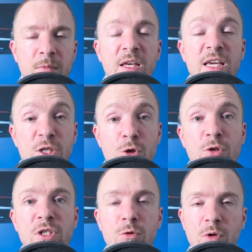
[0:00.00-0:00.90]
He took
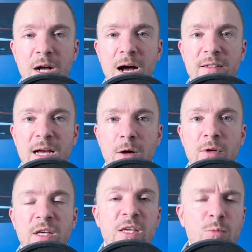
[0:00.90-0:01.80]
Ciryl Gane down.
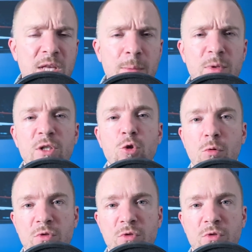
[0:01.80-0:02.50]
He was able to control